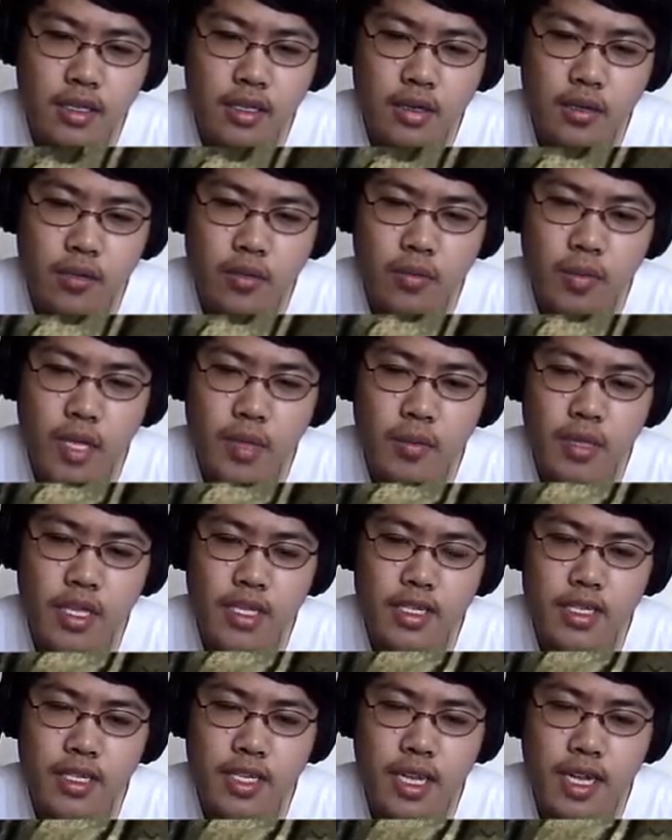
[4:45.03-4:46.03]
Or maybe he's
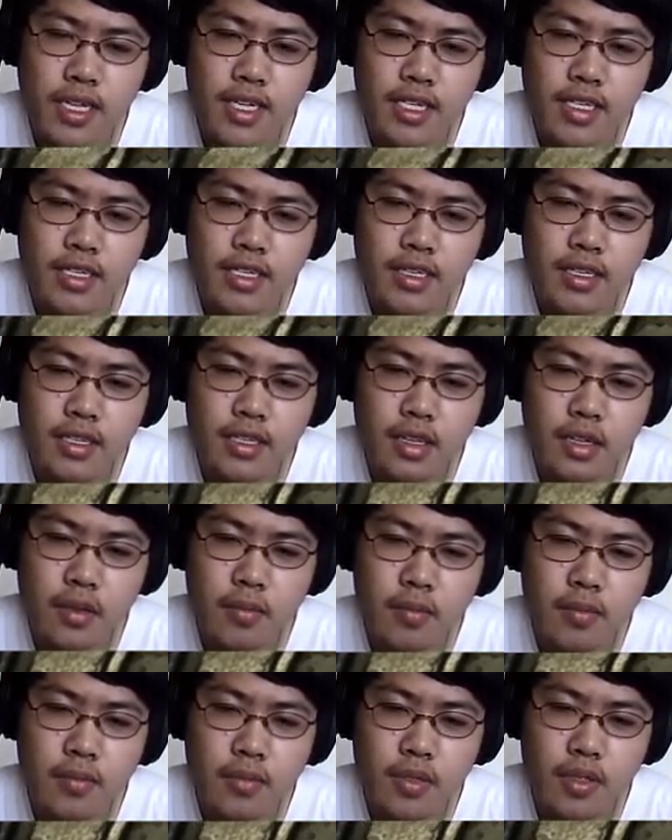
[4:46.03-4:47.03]
stuck. Nope,
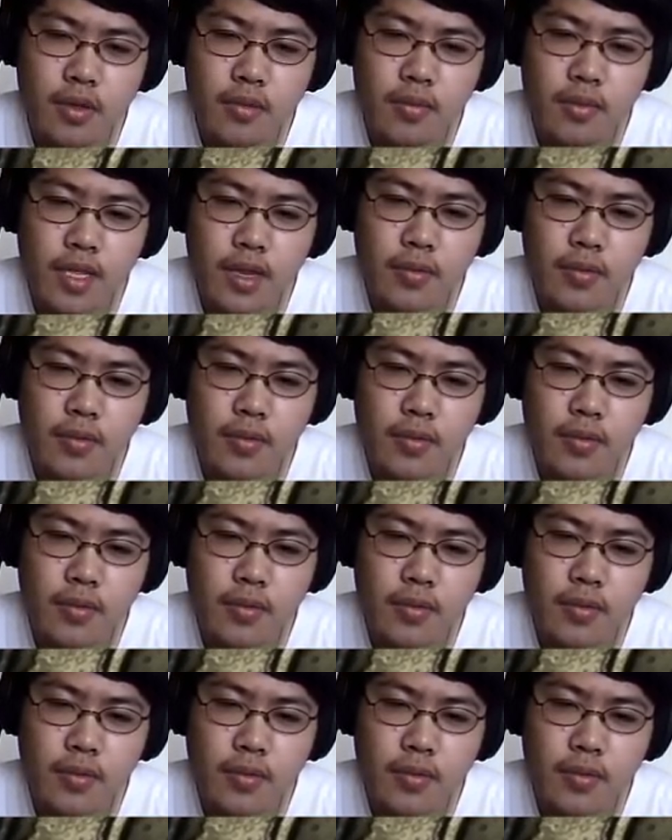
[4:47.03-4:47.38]
nope, not